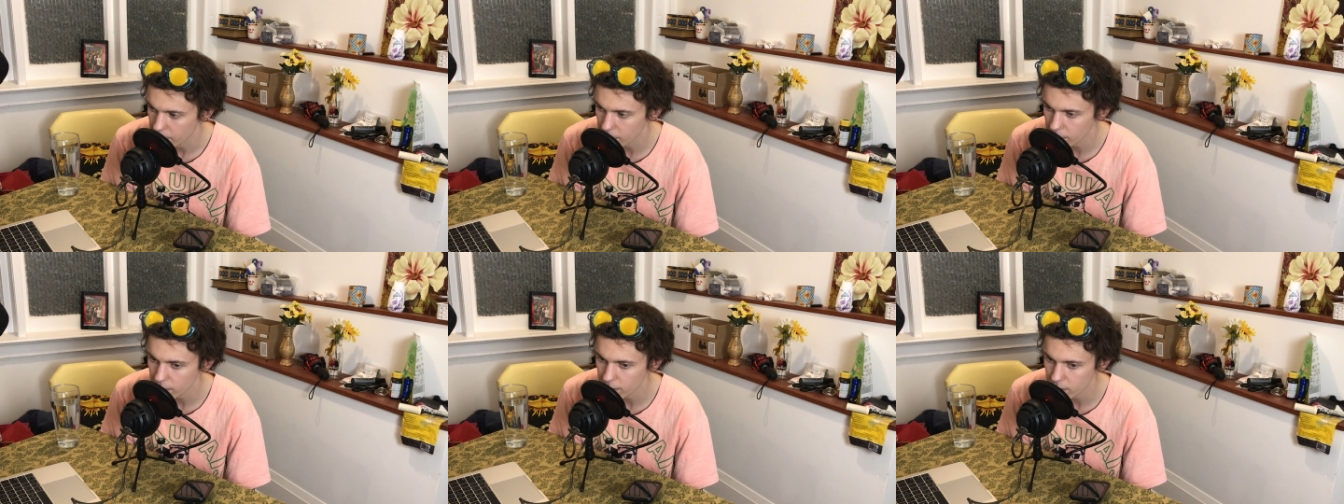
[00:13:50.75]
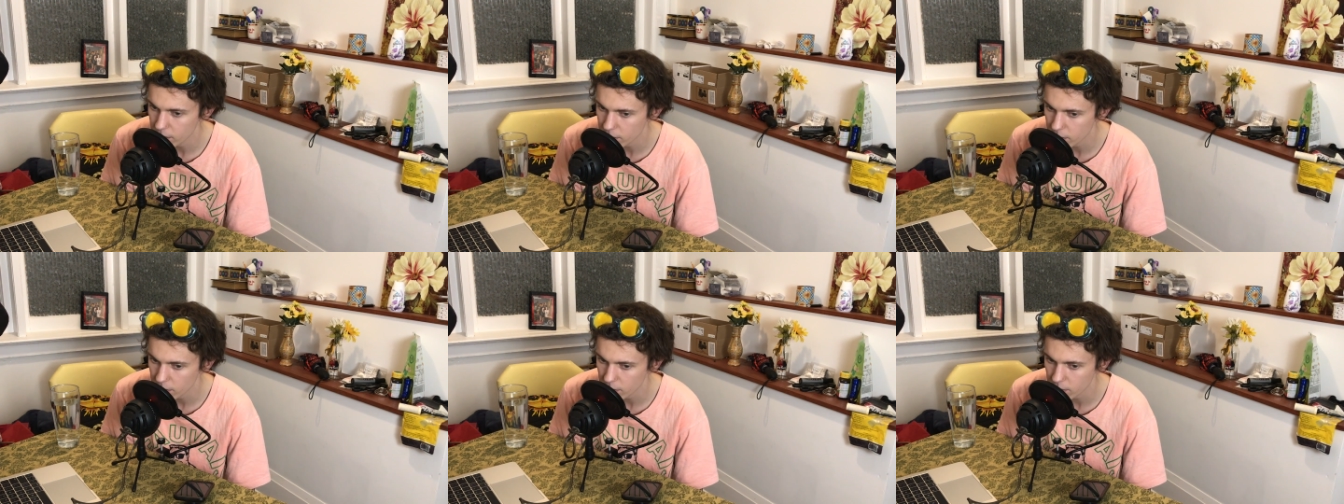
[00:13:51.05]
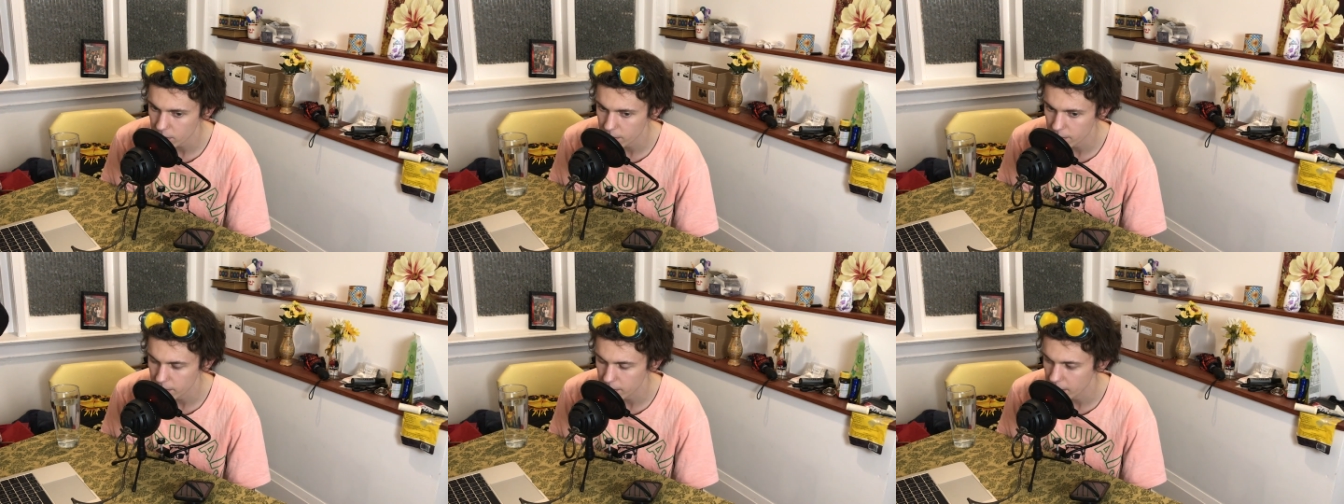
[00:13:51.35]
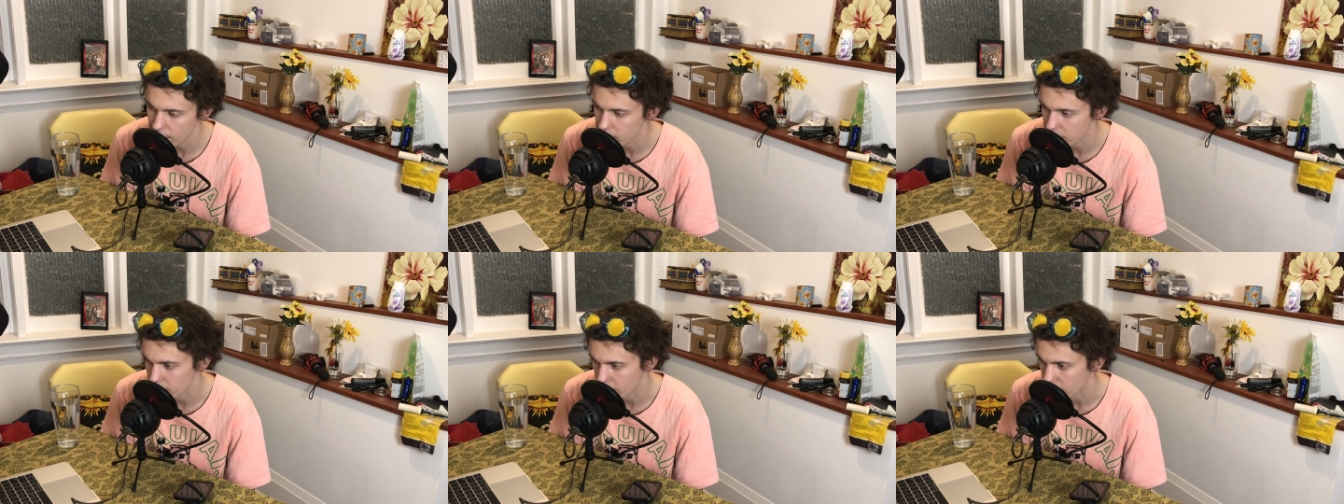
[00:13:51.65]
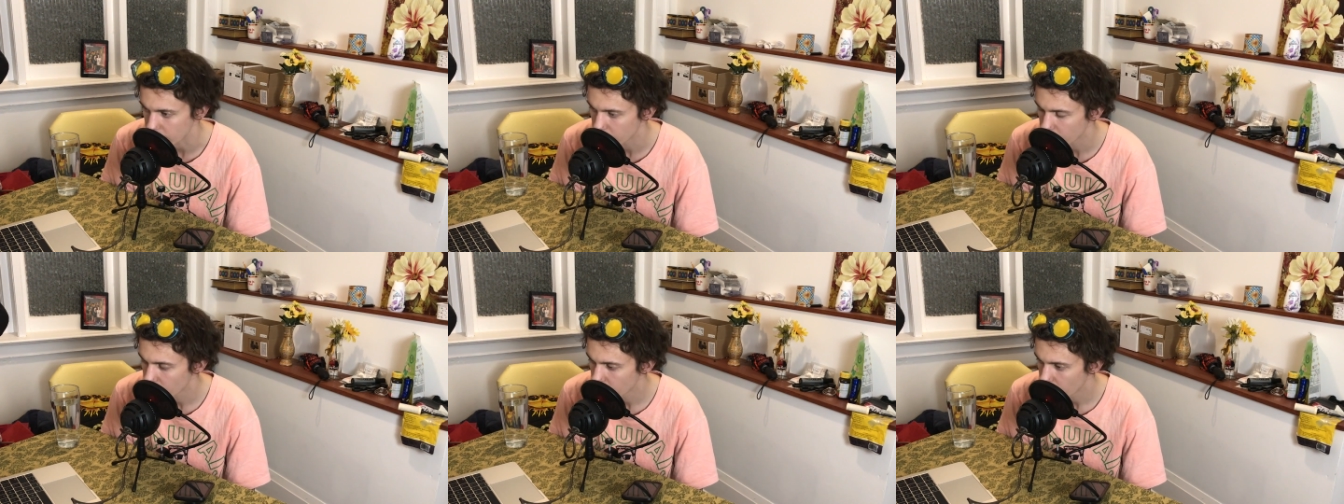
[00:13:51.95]
Literally just search
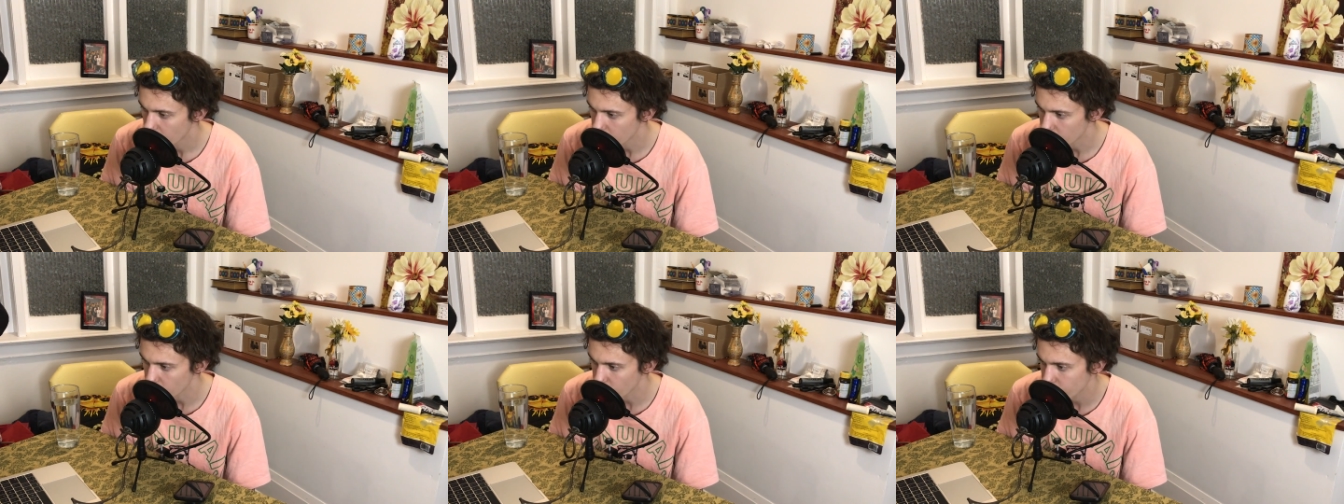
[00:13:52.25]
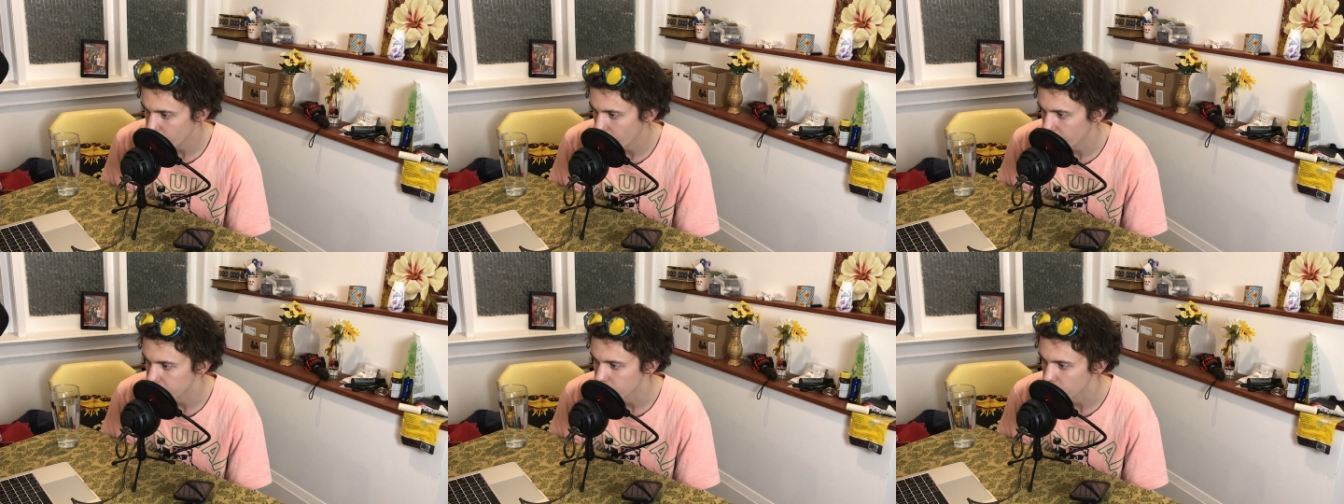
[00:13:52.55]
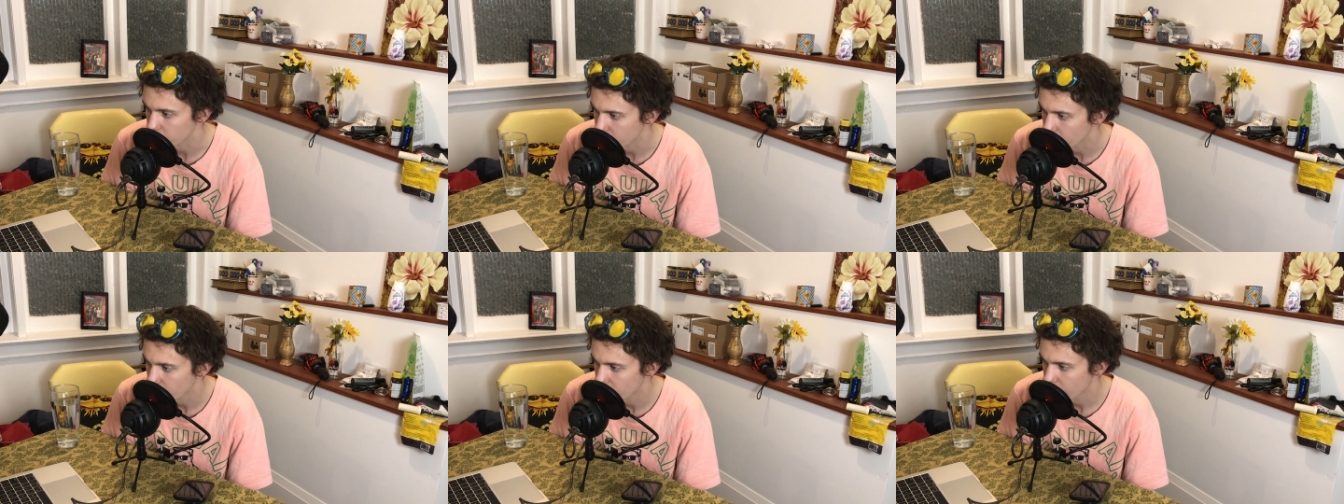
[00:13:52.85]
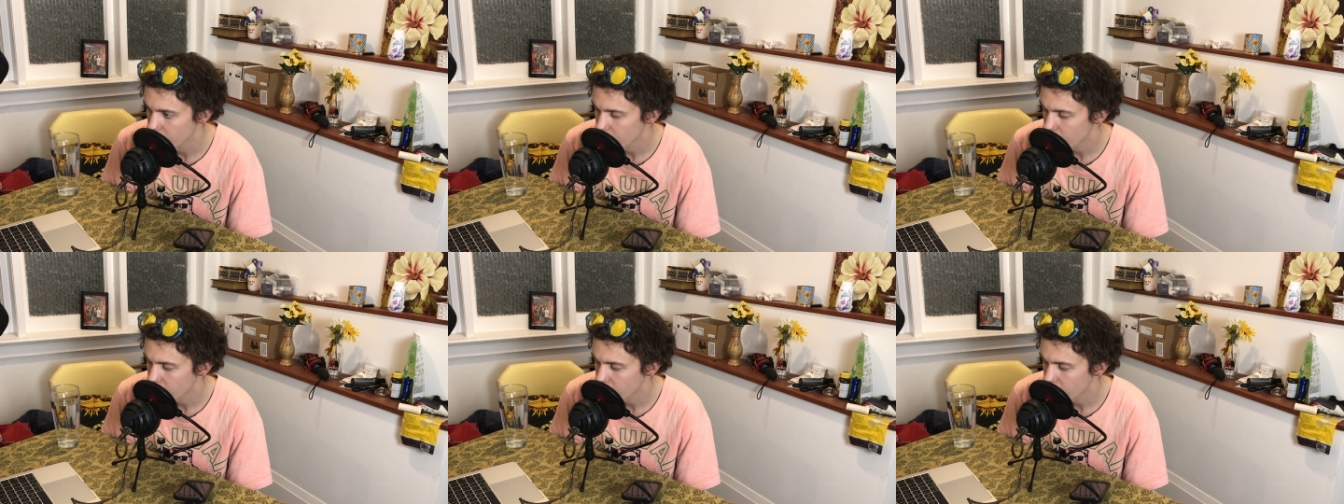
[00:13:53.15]
Disney, and you'll find one.